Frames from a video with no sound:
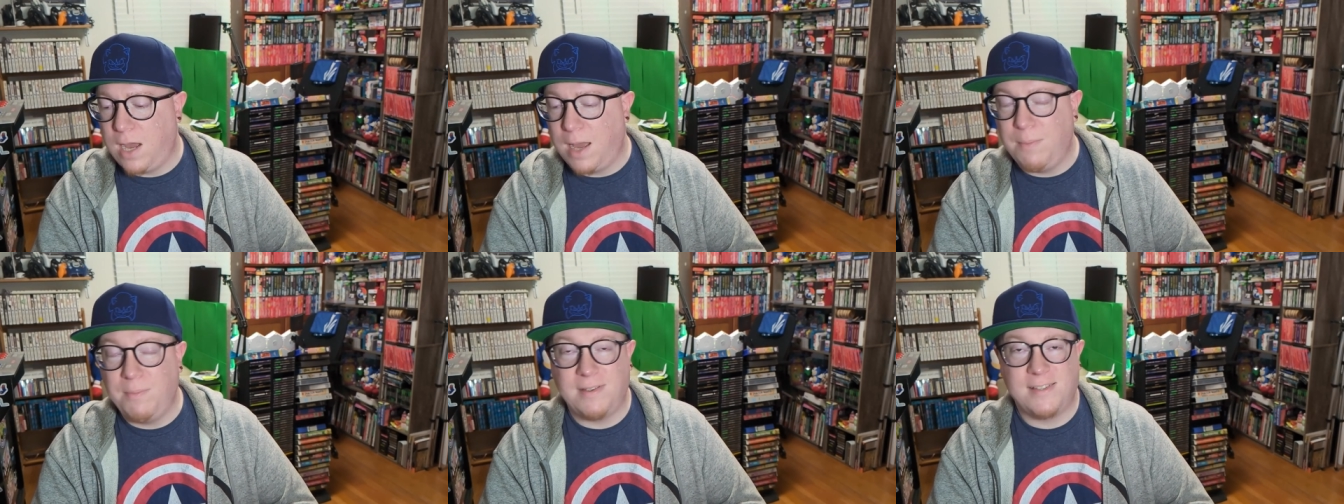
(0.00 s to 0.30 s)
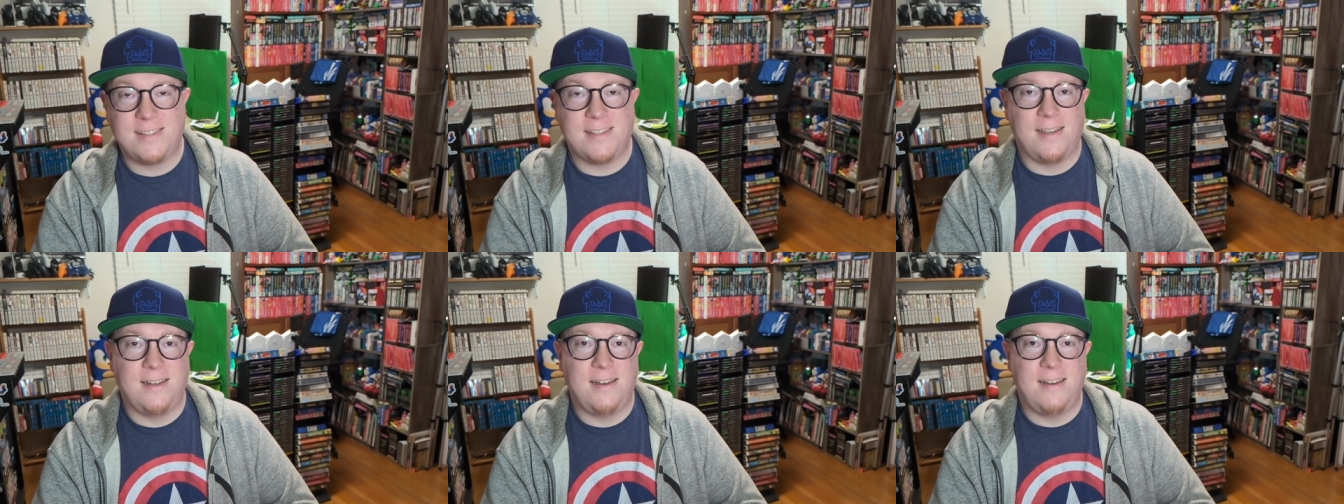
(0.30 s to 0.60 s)
i'm
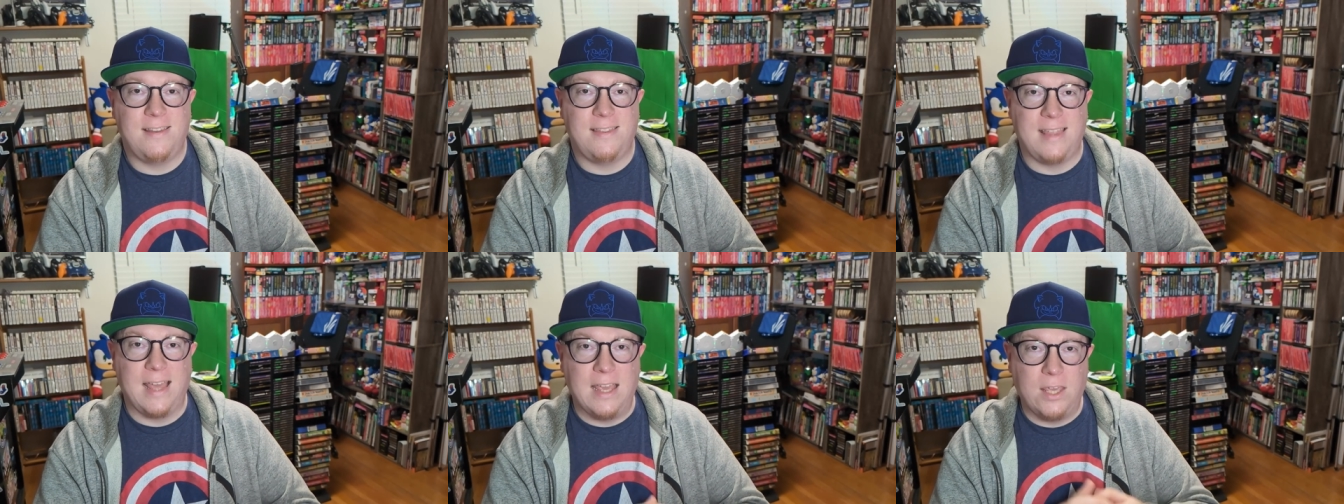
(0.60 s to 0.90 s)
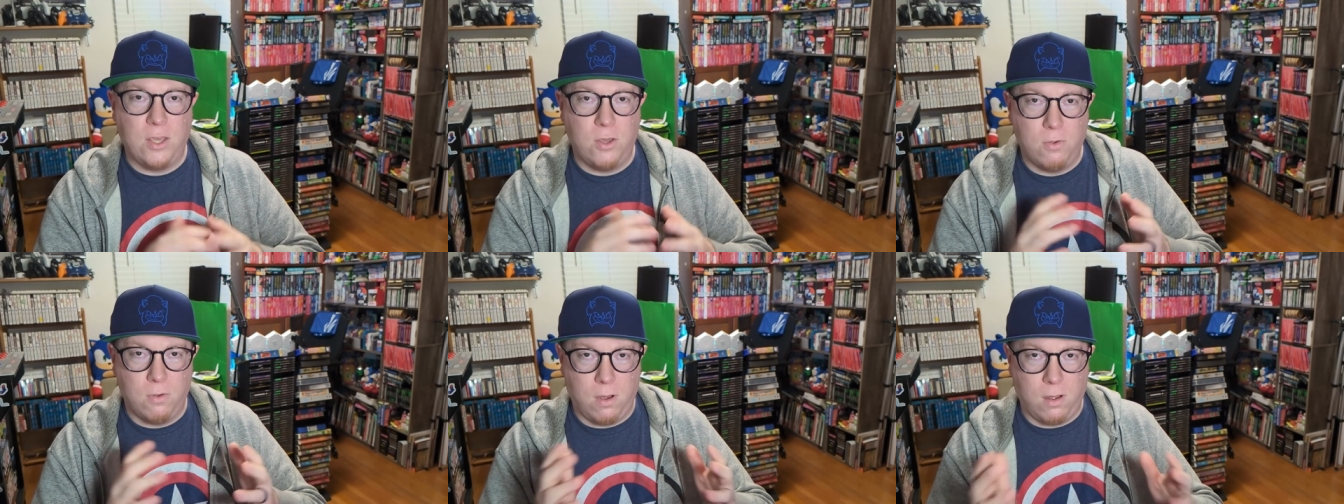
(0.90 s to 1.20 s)
excited
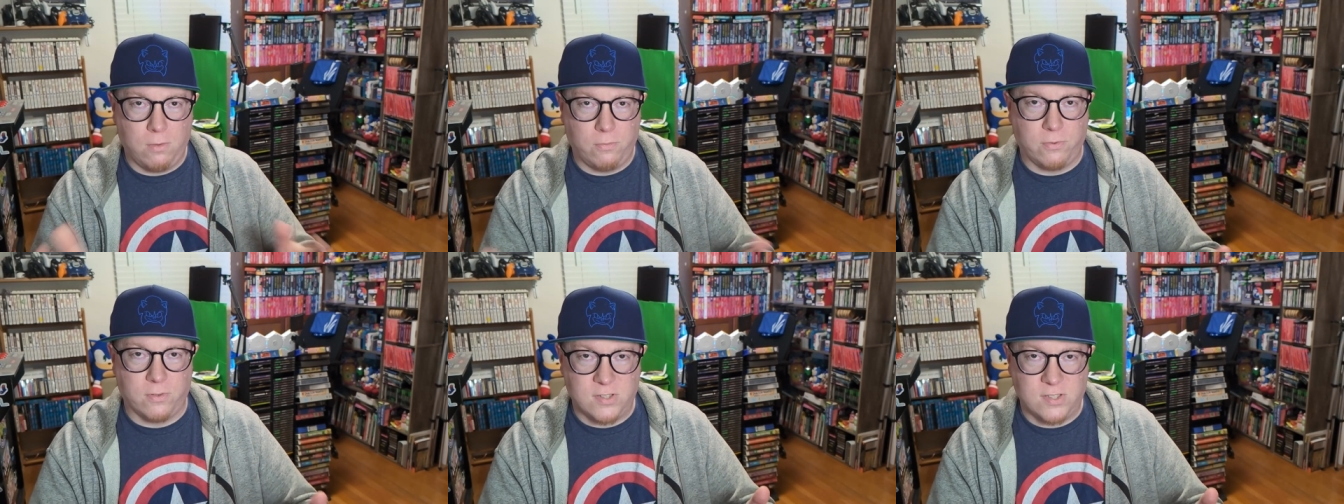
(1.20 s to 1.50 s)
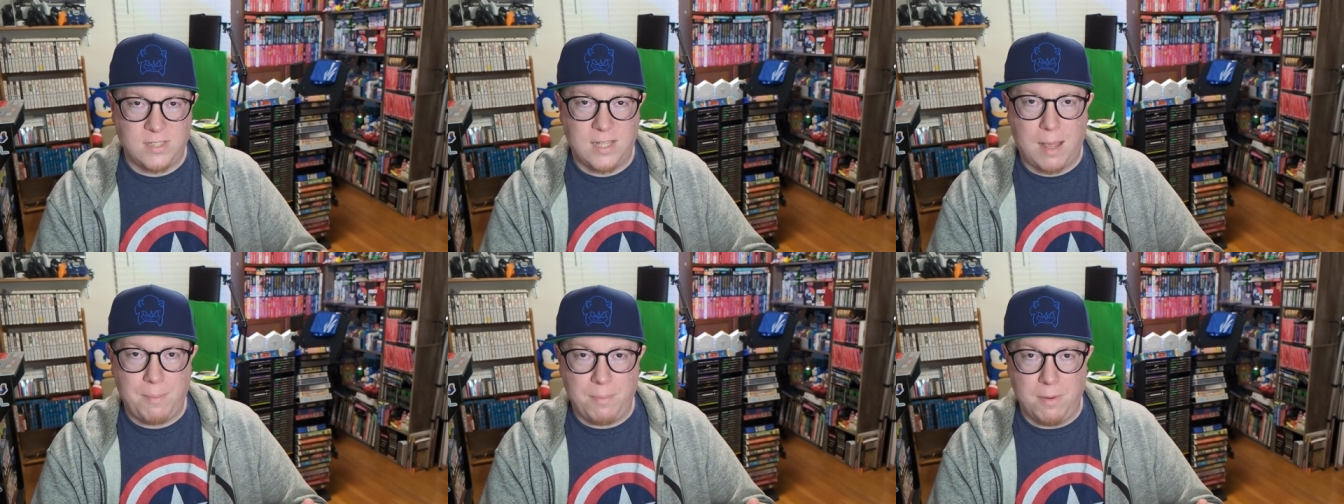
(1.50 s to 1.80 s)
thank you all for
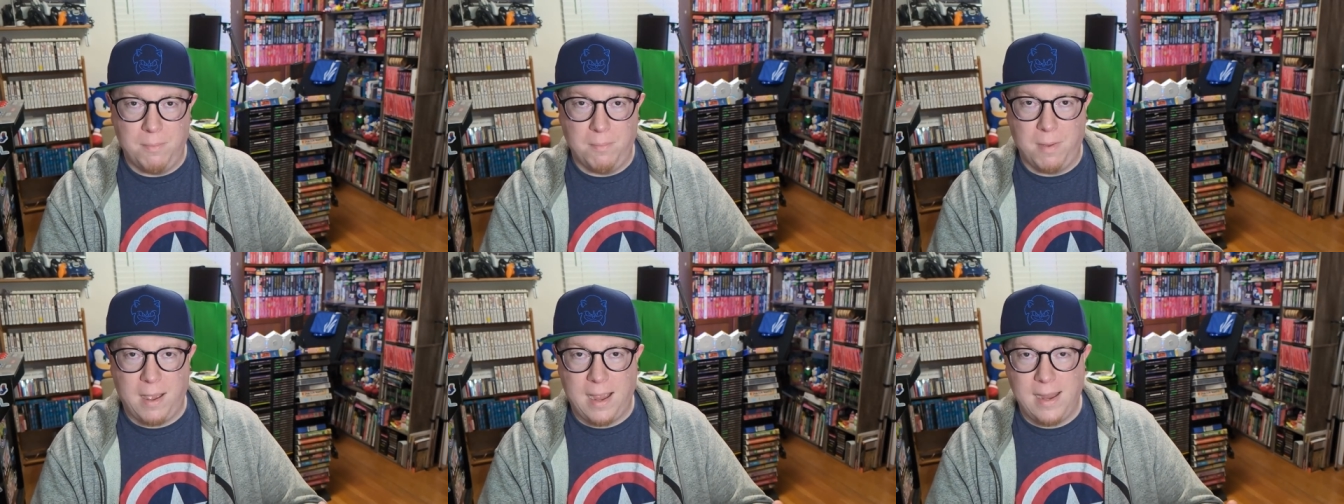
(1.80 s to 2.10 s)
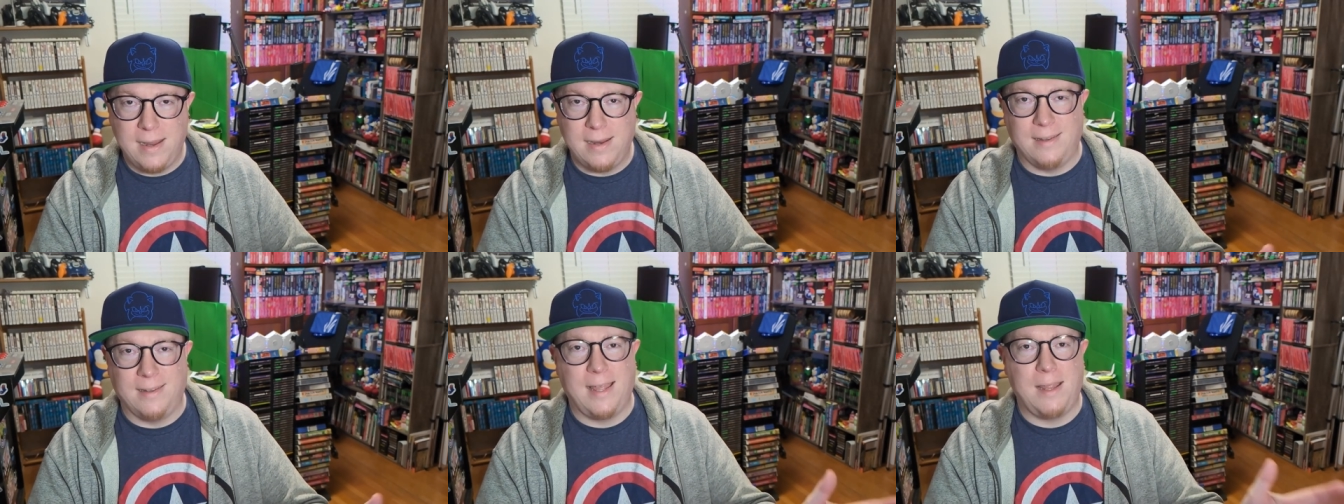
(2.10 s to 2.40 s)
stopping by
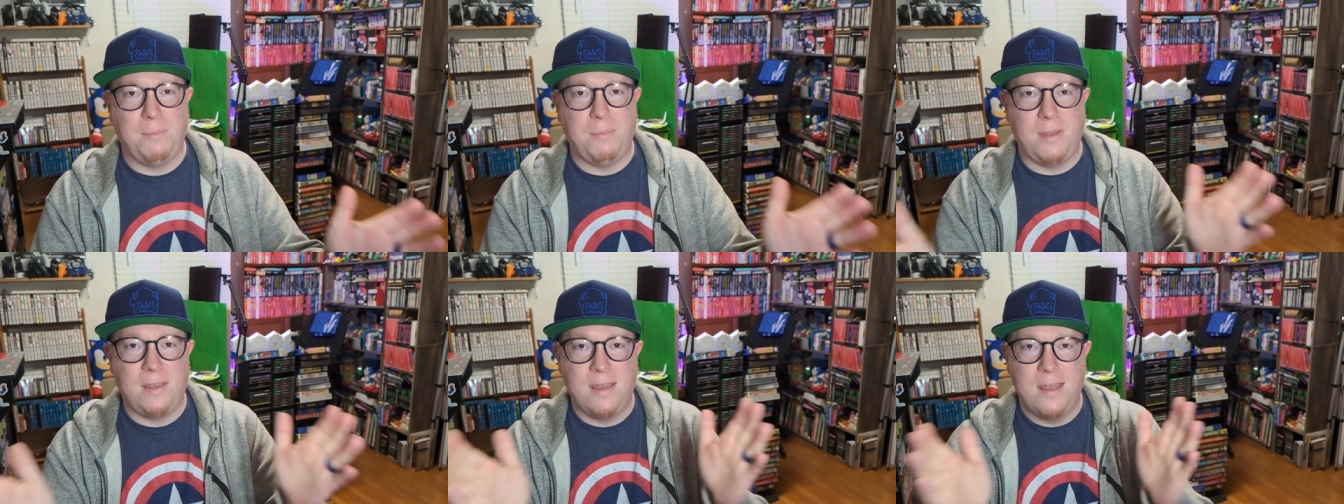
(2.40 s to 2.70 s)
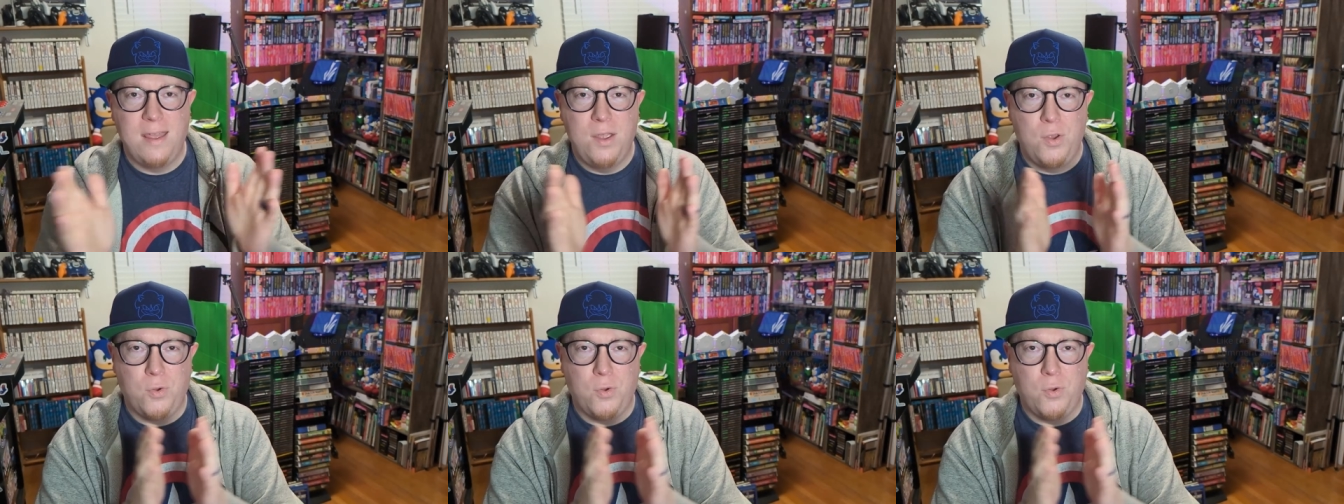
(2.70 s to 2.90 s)
and letting me